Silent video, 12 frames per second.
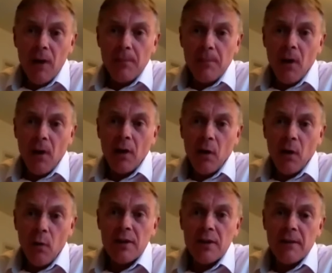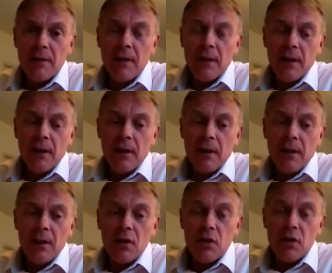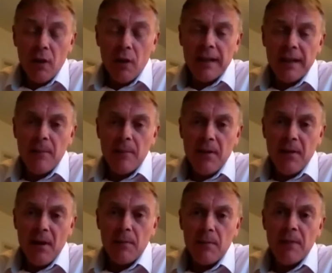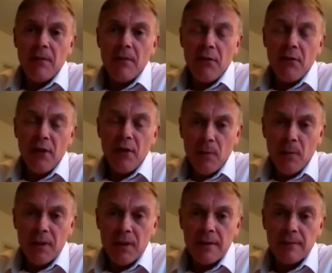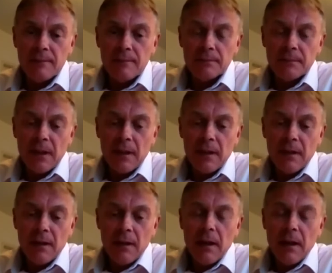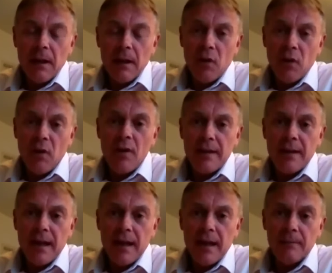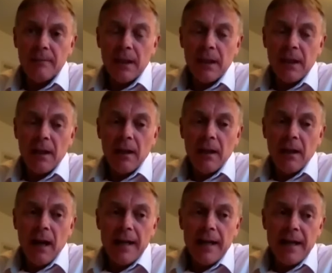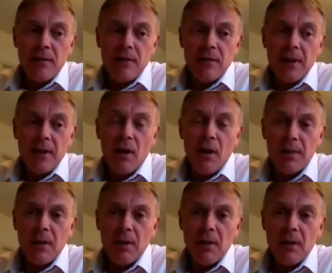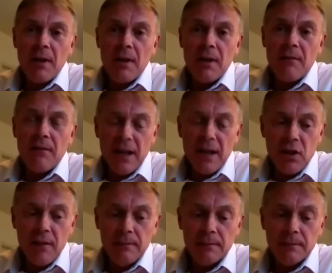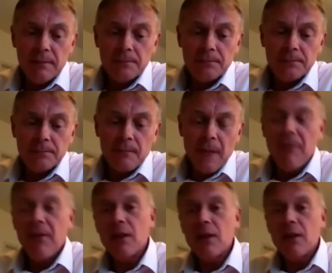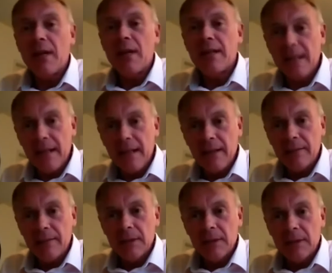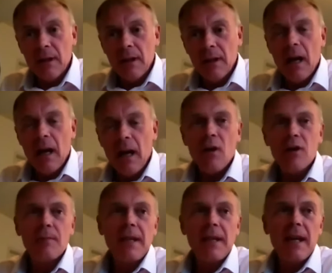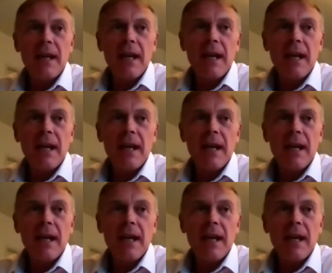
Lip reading: So I embarked upon a course of strong chemotherapy for 3 months. And during that time, I ended up in hospital with an infection. I felt quite sick.